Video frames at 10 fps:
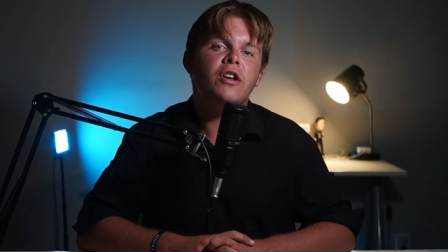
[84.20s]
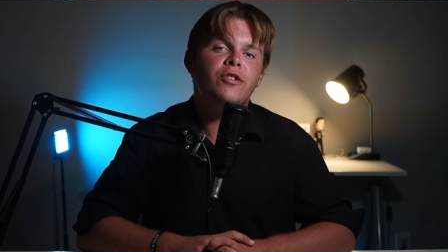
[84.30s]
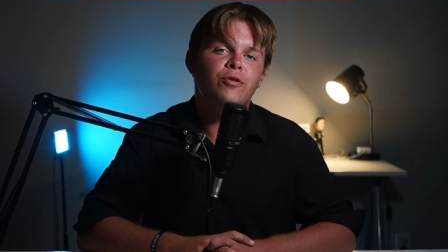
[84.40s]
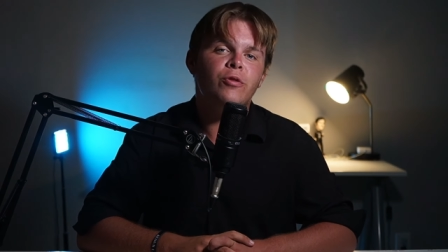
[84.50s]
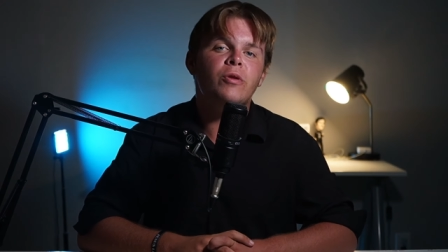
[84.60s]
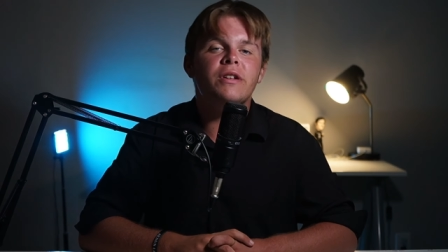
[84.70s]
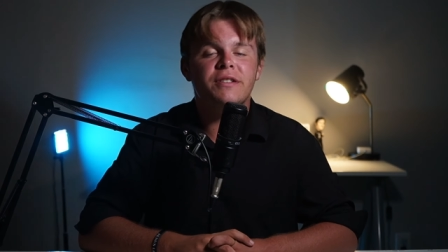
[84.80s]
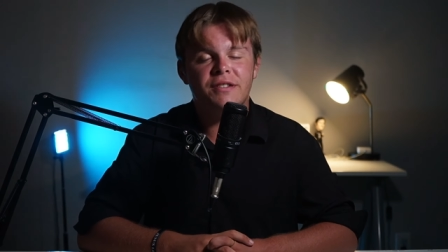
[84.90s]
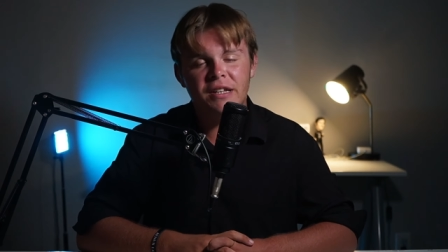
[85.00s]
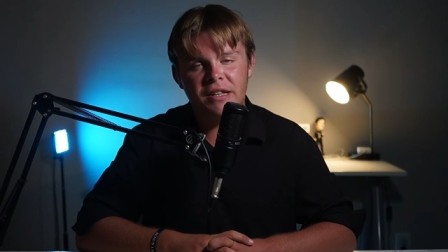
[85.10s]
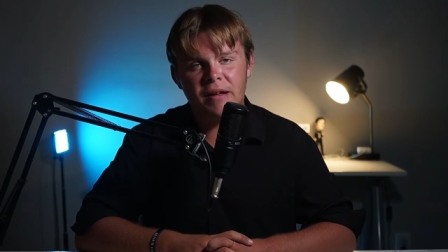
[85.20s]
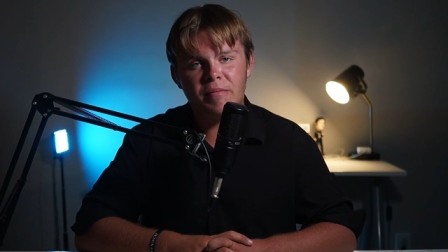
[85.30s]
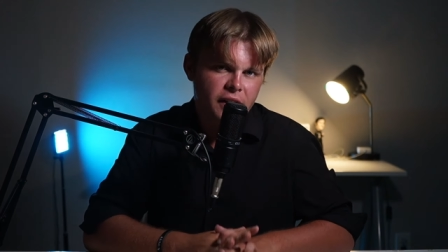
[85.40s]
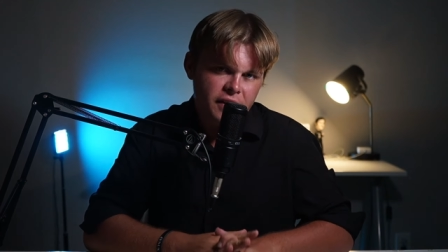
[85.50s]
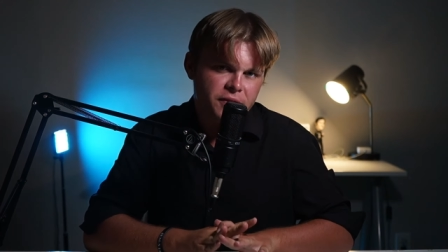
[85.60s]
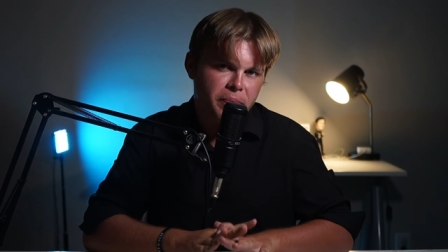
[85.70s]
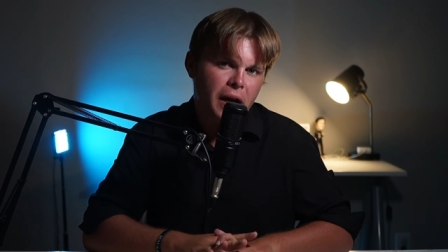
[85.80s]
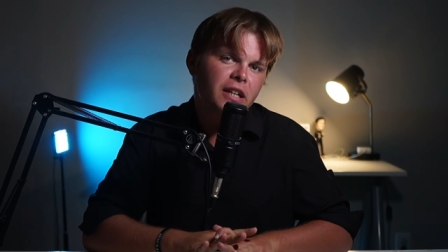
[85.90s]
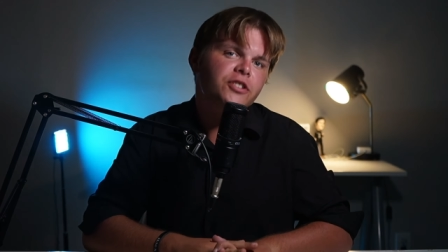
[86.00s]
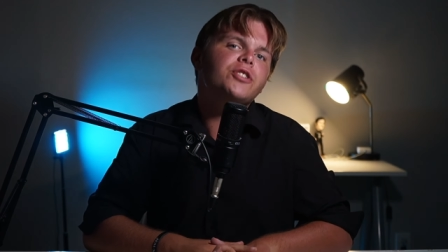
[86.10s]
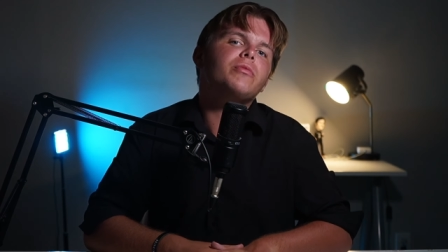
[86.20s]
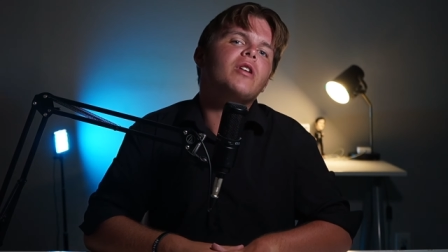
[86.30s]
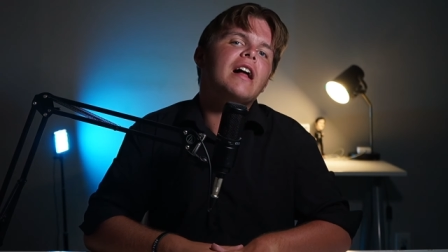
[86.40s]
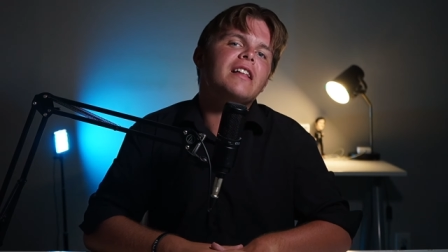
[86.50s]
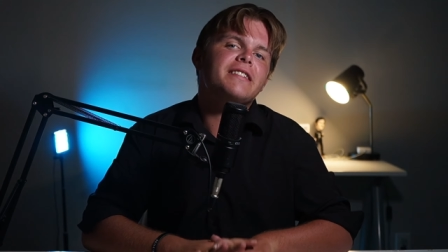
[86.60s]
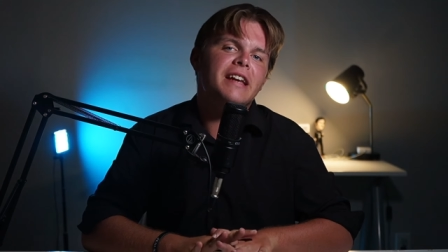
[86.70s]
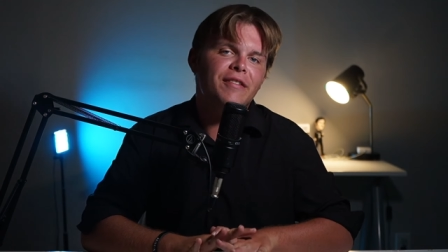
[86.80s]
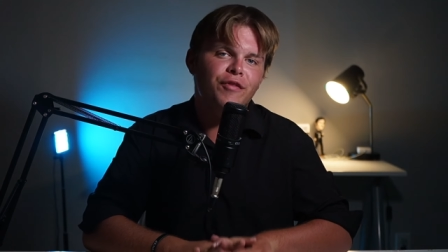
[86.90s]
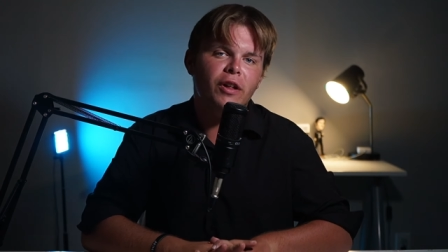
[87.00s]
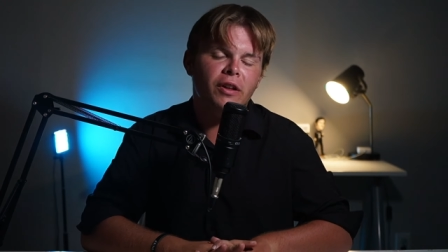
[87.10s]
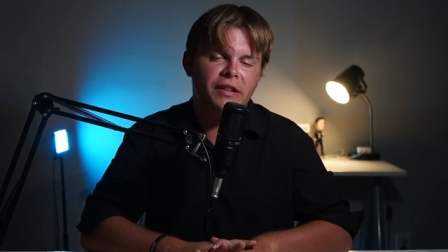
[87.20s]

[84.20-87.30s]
to see them. Is Miles G. Morales a villain?